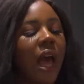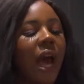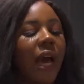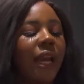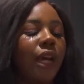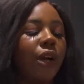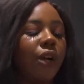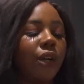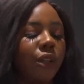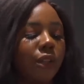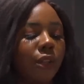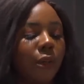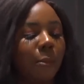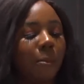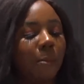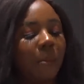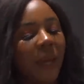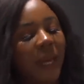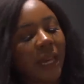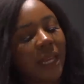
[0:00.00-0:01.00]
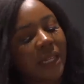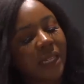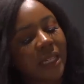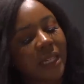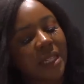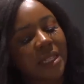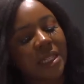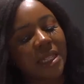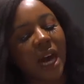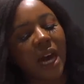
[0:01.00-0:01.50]
And I got the
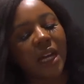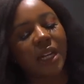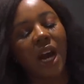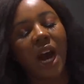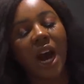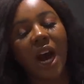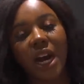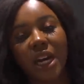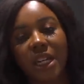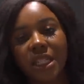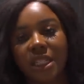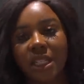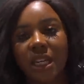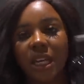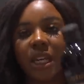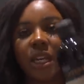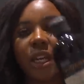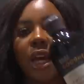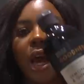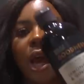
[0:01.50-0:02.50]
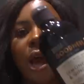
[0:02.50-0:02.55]
Baylis and Harding